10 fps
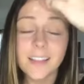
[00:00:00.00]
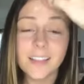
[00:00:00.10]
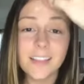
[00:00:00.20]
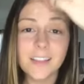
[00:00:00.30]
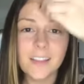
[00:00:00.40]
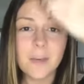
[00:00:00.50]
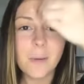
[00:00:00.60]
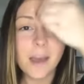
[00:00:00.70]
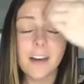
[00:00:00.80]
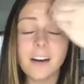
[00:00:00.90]
the the
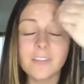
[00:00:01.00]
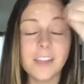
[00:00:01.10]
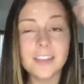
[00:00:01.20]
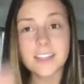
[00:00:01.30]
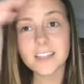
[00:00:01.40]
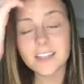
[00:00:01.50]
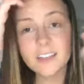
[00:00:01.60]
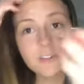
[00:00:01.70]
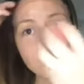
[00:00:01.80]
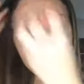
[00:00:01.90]
payoff, the
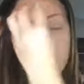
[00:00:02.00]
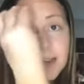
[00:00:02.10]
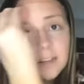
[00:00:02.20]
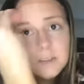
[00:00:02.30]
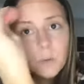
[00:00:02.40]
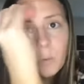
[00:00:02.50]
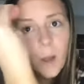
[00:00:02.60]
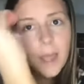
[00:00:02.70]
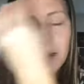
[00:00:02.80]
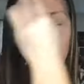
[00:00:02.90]
incentive for that is
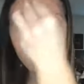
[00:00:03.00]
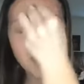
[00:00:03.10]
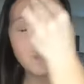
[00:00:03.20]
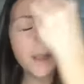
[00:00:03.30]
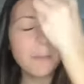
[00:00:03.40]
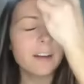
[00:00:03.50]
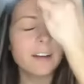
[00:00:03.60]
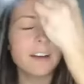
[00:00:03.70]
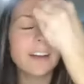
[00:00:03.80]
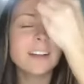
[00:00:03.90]
way, way, way better.